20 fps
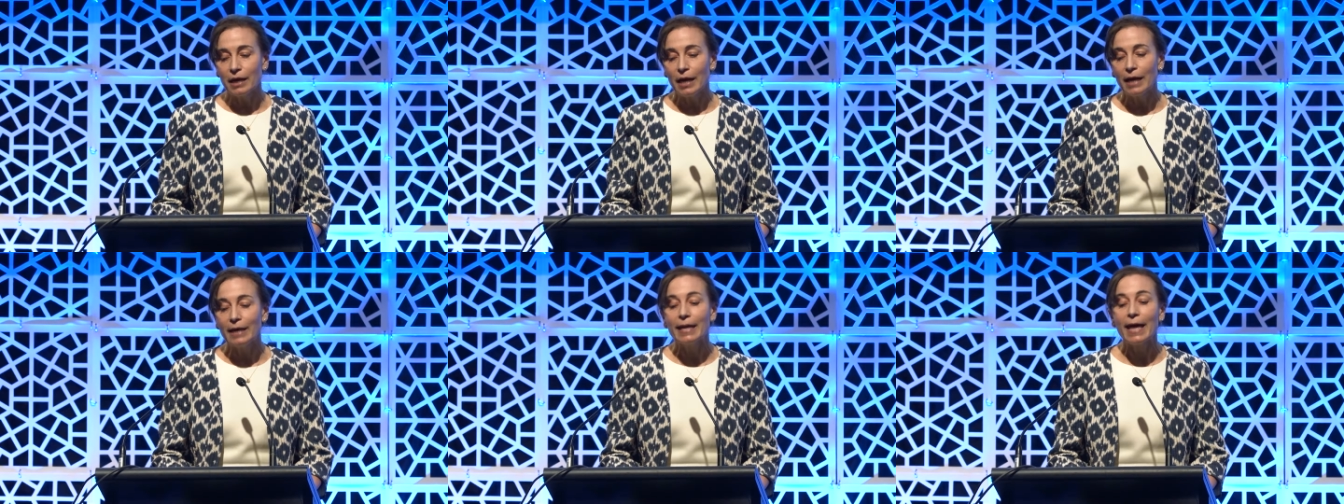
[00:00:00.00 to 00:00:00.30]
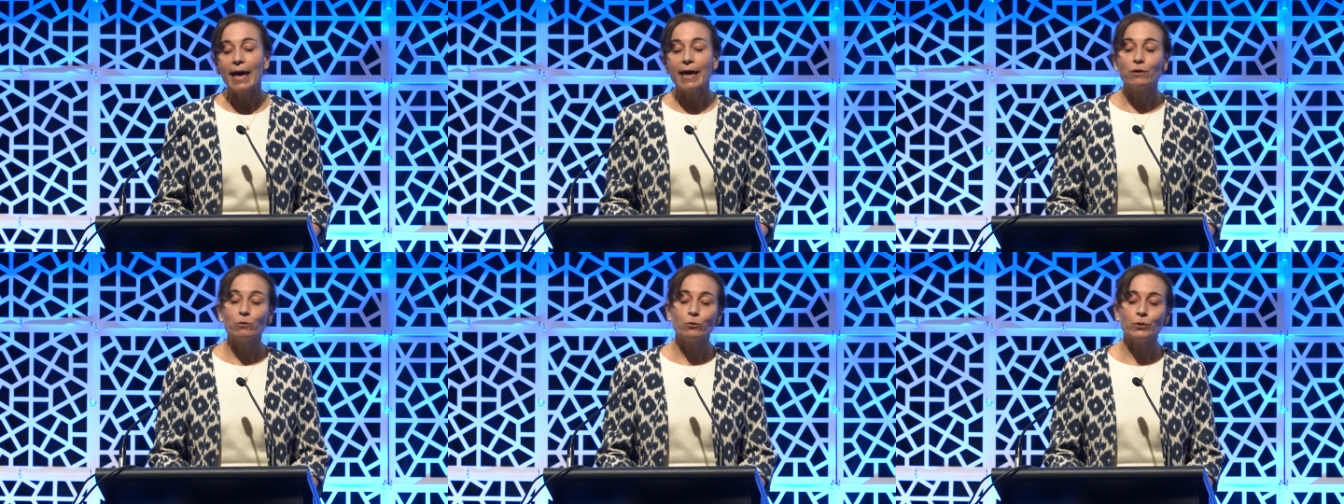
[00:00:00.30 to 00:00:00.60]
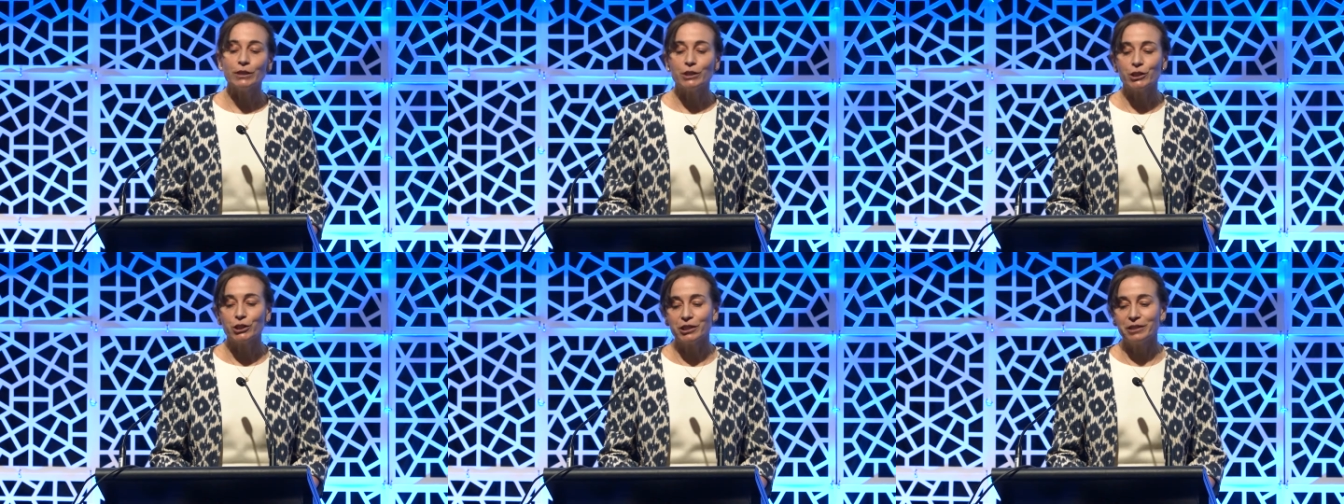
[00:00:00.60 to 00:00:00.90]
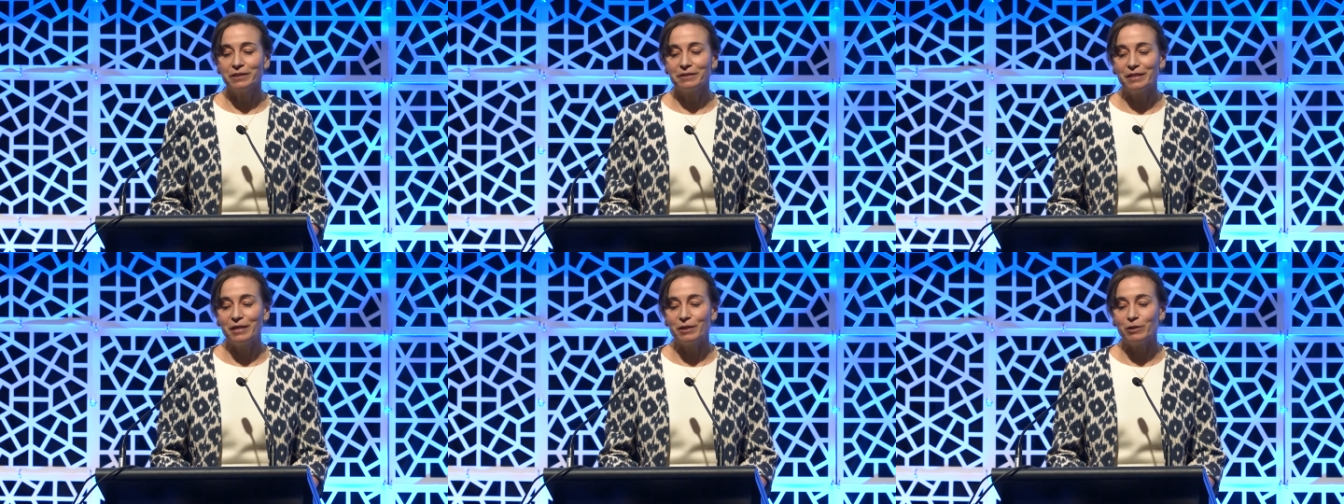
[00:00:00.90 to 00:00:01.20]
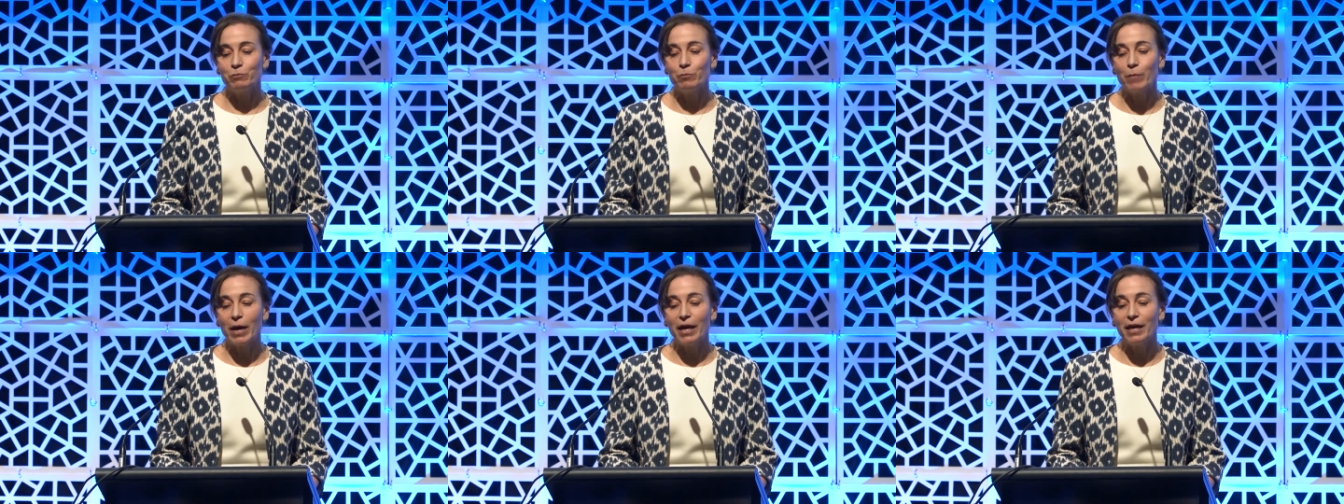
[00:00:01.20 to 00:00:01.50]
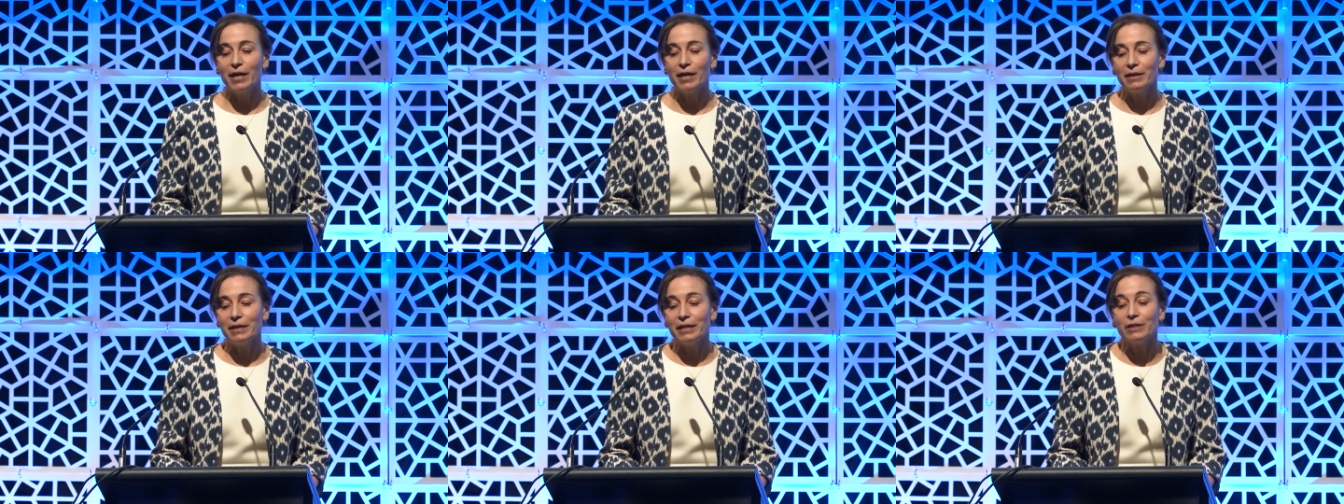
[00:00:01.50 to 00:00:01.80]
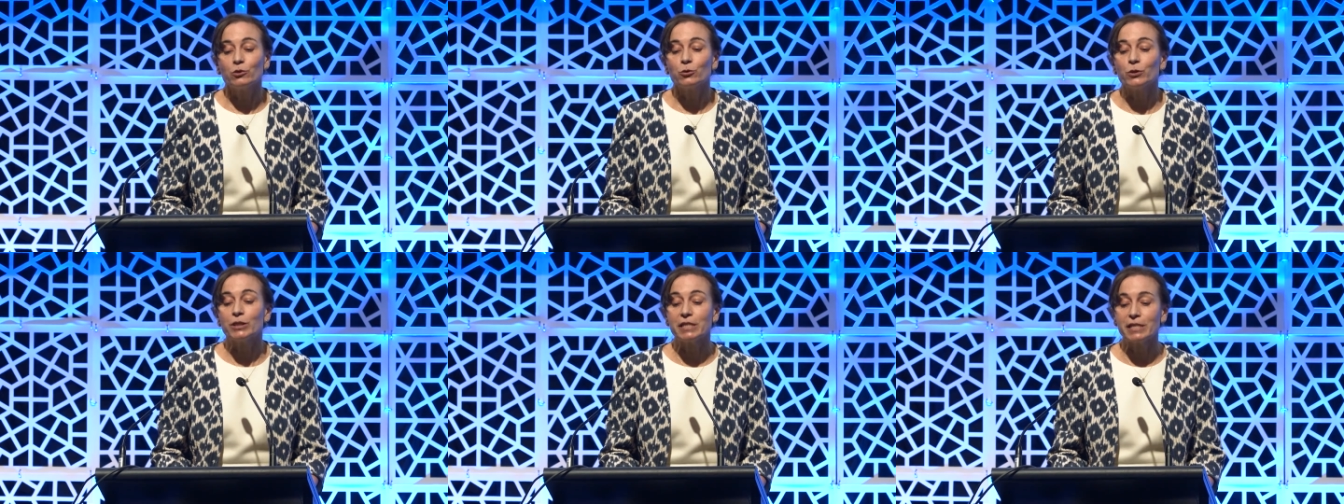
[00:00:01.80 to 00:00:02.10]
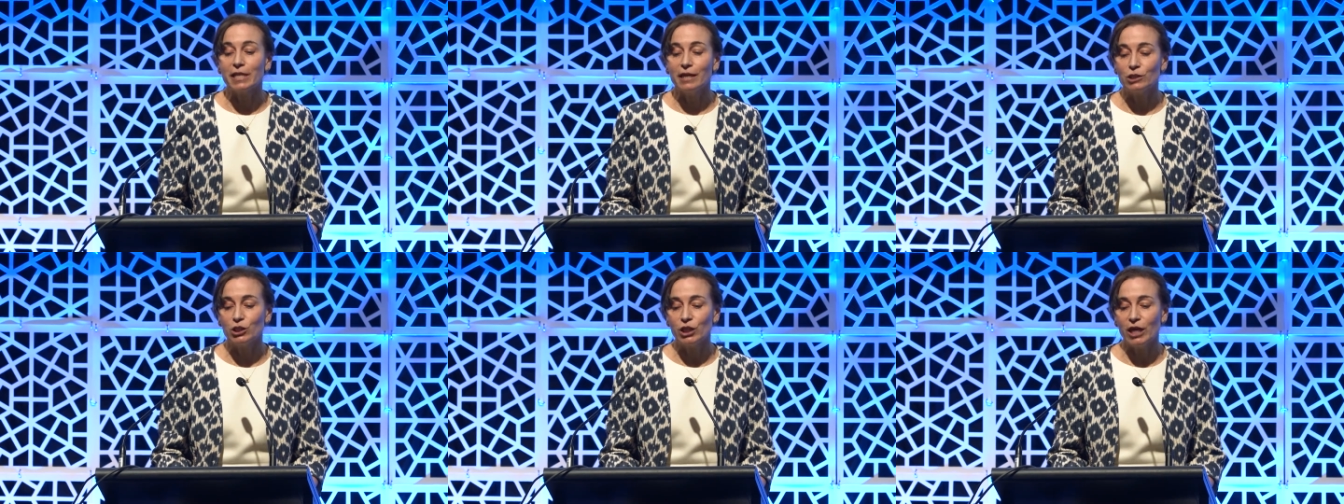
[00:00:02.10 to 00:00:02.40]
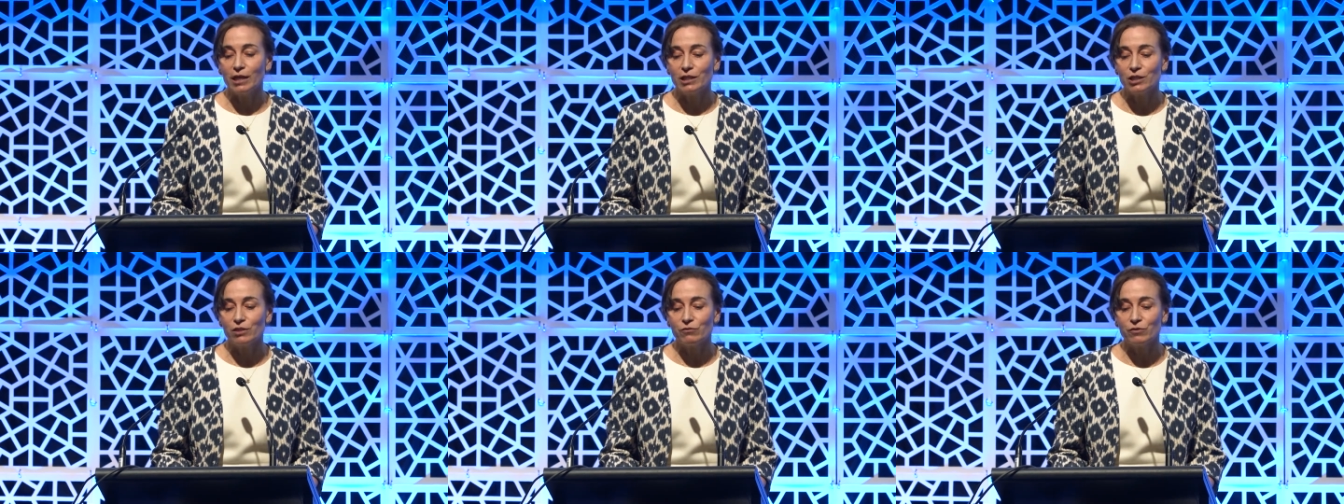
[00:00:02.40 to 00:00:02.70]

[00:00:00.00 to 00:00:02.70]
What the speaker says: language that may increase our chance of